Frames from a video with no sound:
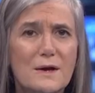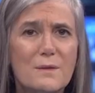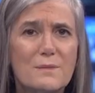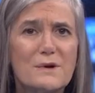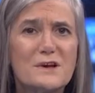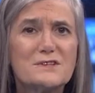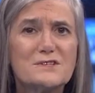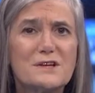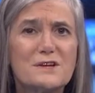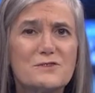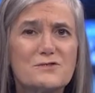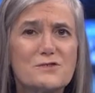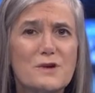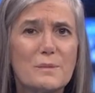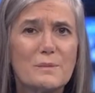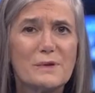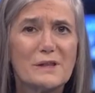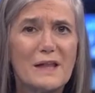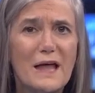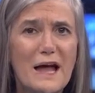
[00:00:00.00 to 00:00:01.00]
President
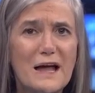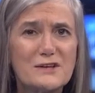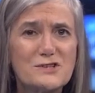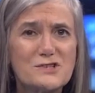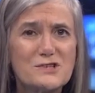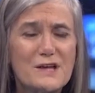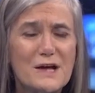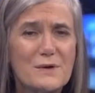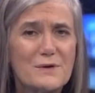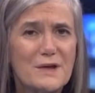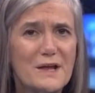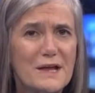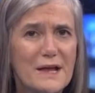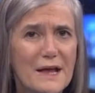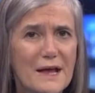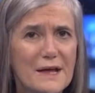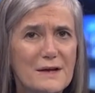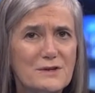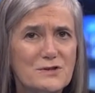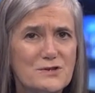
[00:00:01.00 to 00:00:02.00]
Trump lashed out
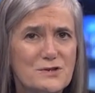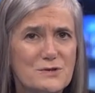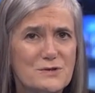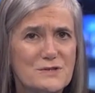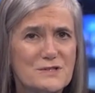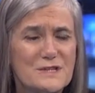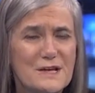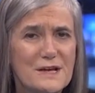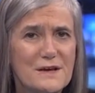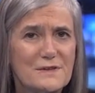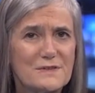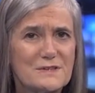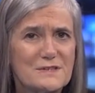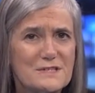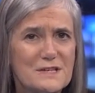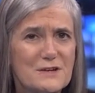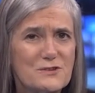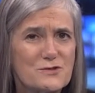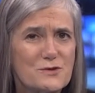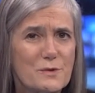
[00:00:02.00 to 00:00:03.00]
again Tuesday at
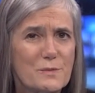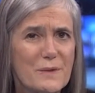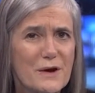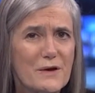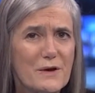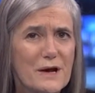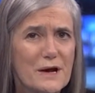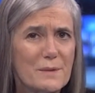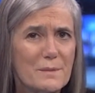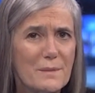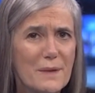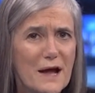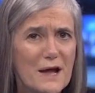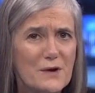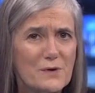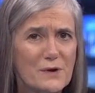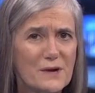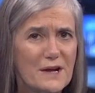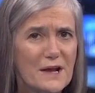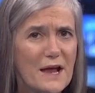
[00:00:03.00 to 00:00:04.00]
the Central American
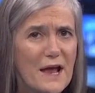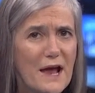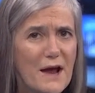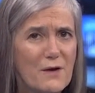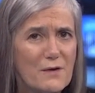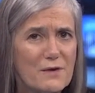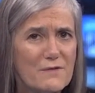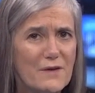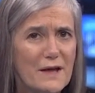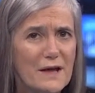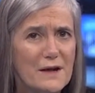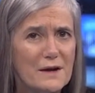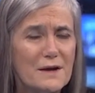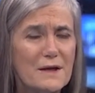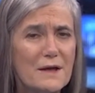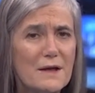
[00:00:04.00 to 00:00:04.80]
migrant caravan